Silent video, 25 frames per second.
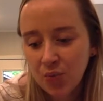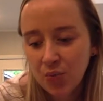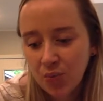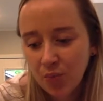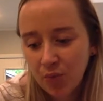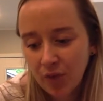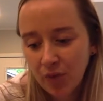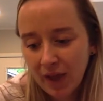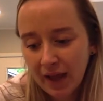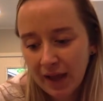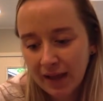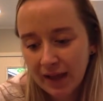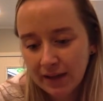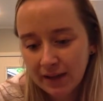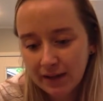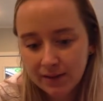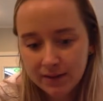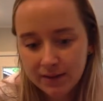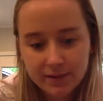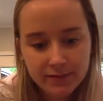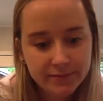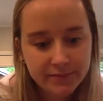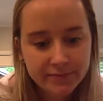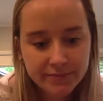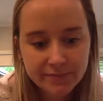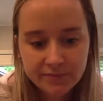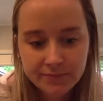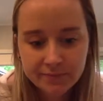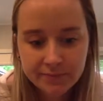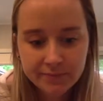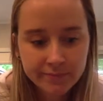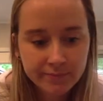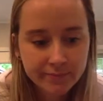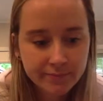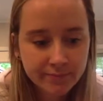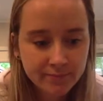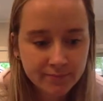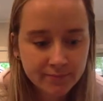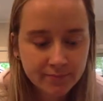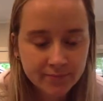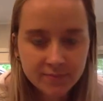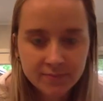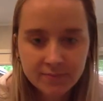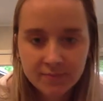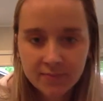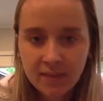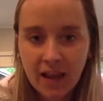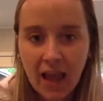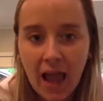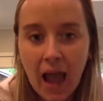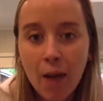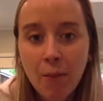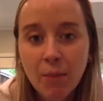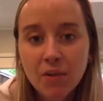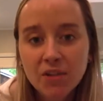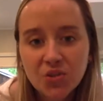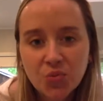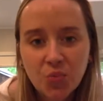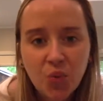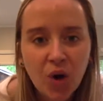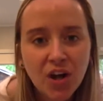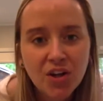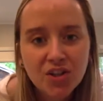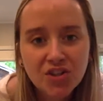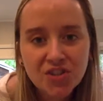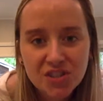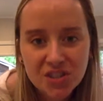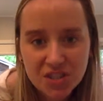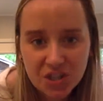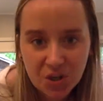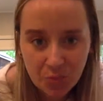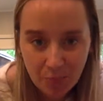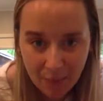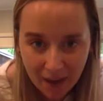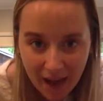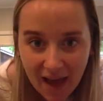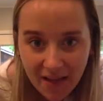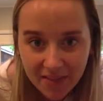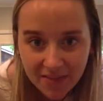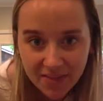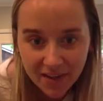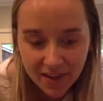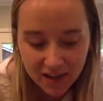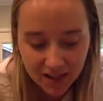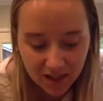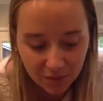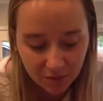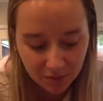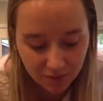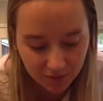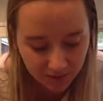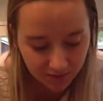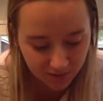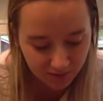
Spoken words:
like how much water's in your bathtub,